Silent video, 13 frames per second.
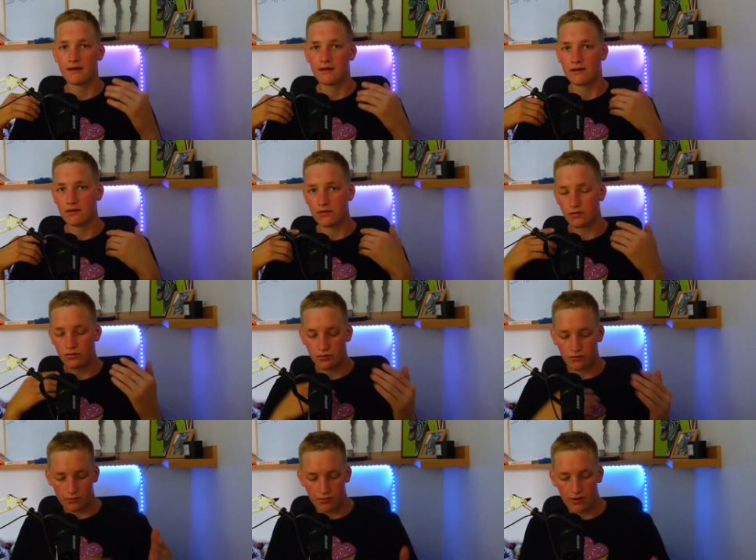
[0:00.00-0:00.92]
you
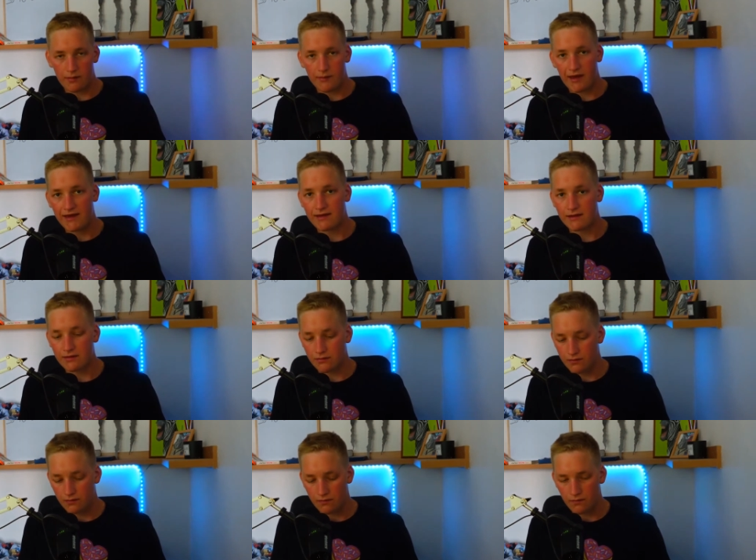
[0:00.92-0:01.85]
you are making it
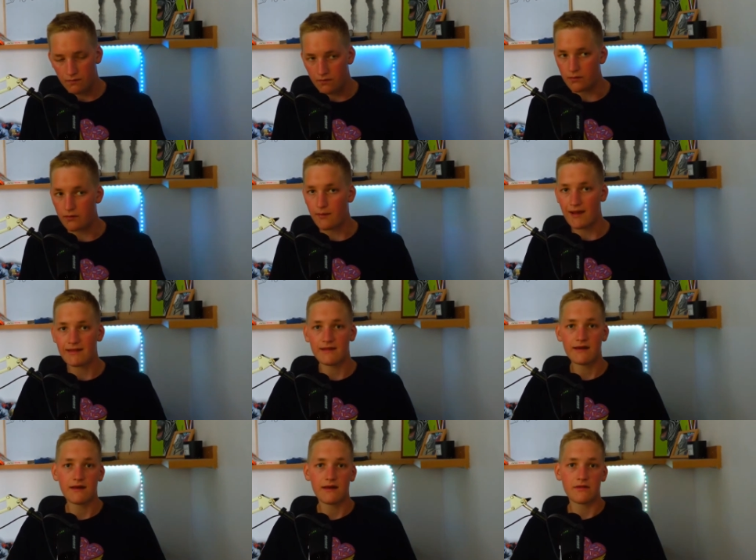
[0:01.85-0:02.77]
from the
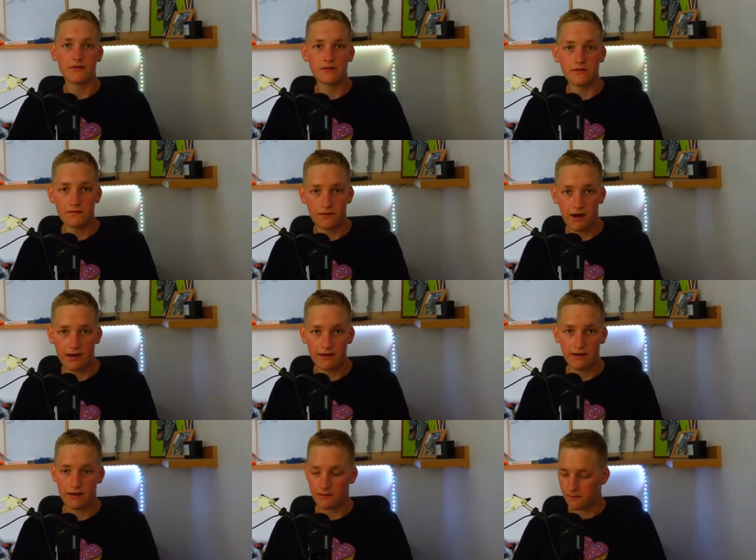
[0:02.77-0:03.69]
Monday to the
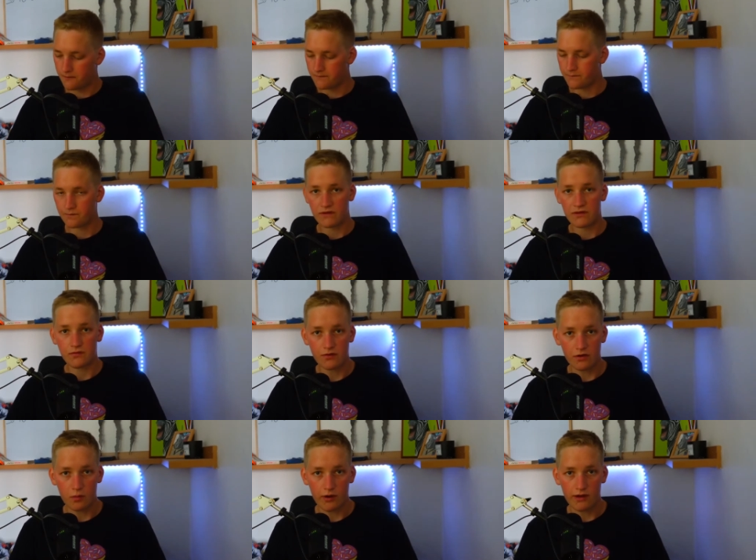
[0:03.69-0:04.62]
Friday, free
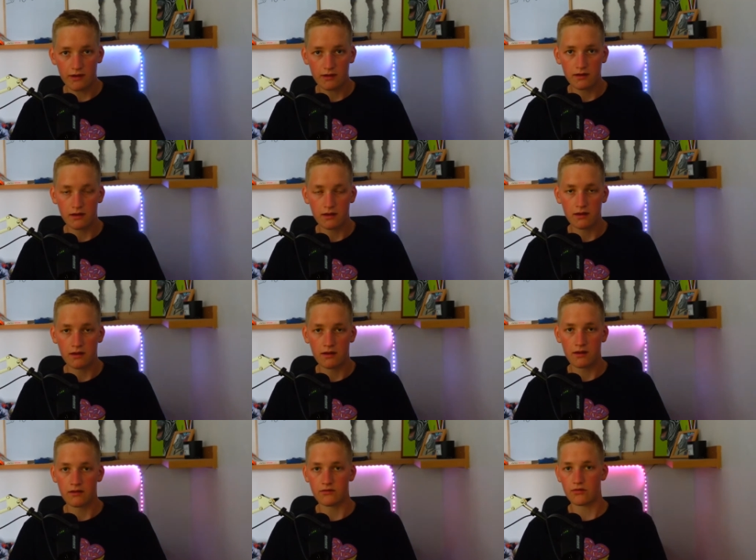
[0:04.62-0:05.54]
week.
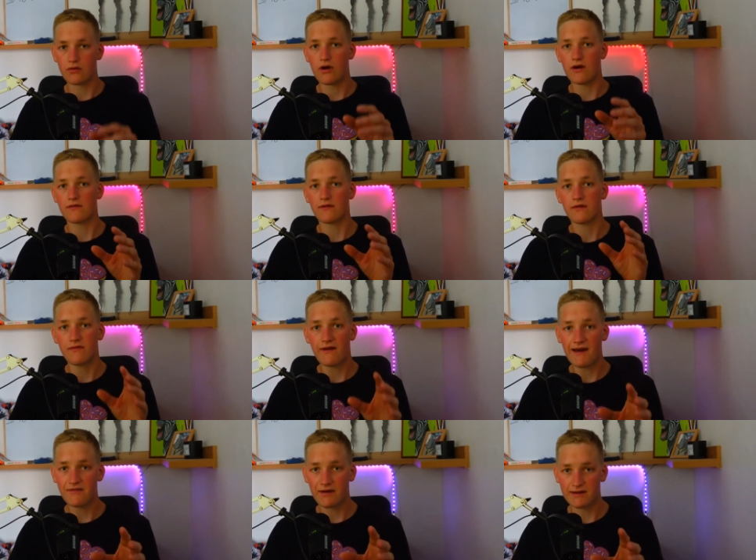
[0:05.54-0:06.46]
So you have
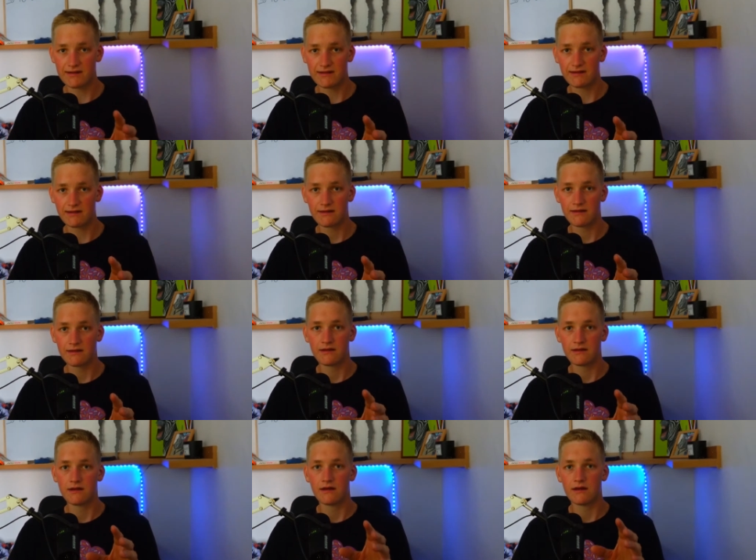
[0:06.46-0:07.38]
500
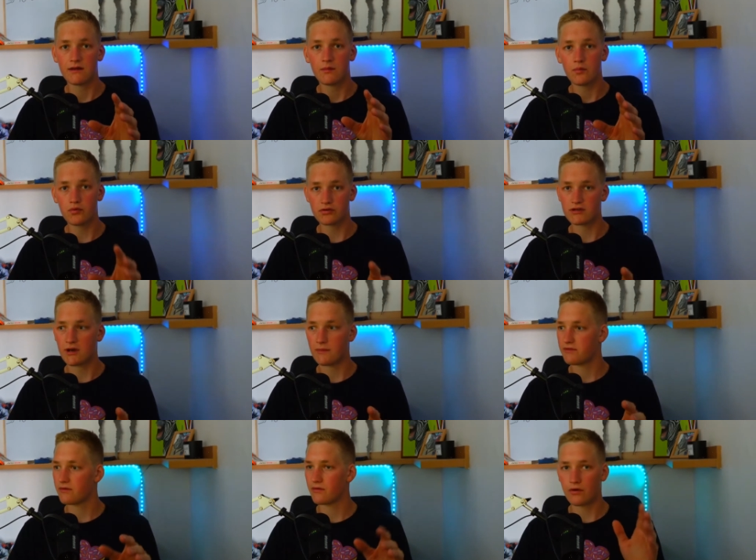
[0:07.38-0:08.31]

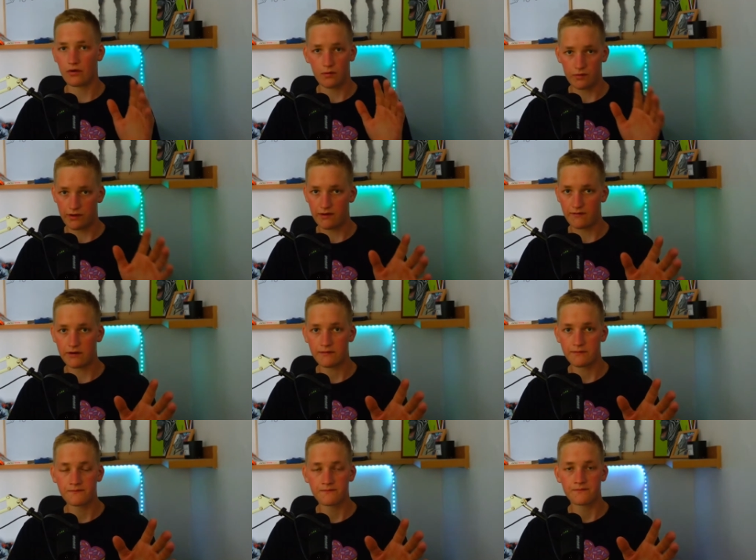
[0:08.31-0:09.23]
push-ups or whatever
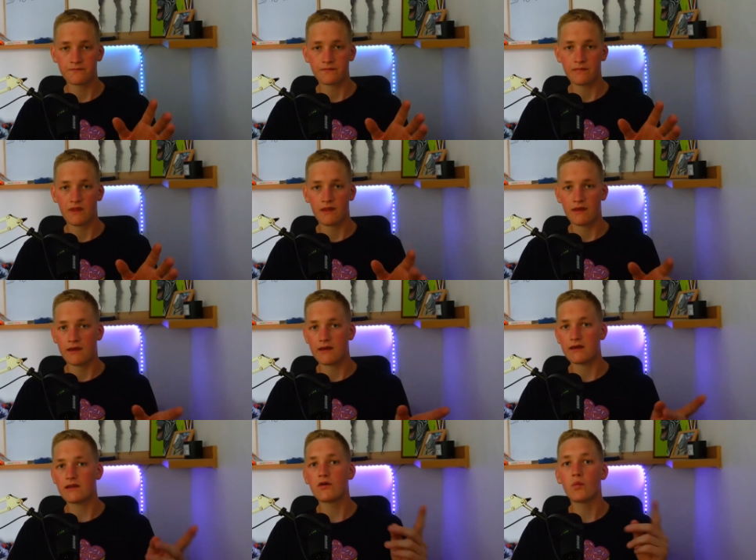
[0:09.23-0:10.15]

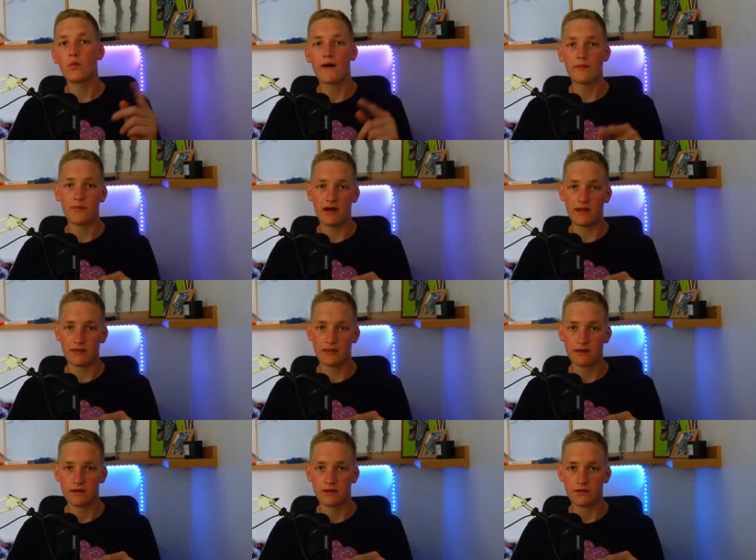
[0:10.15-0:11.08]
in the one month
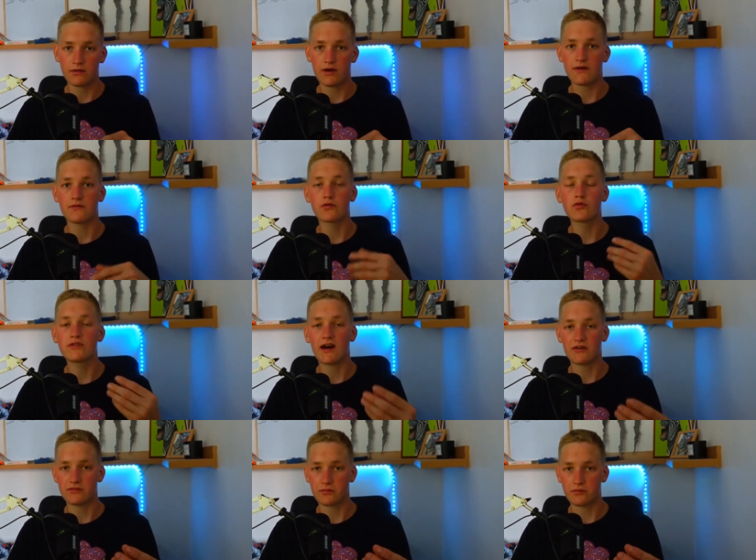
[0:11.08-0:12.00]
you have
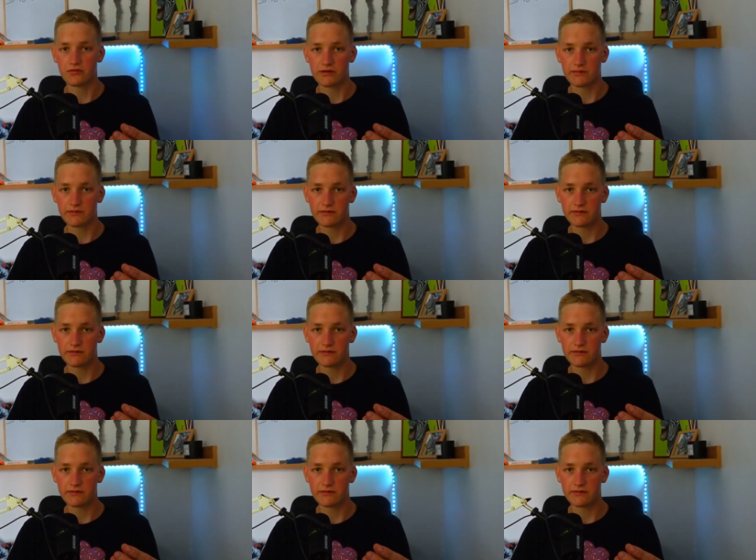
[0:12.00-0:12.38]
2000 push-ups.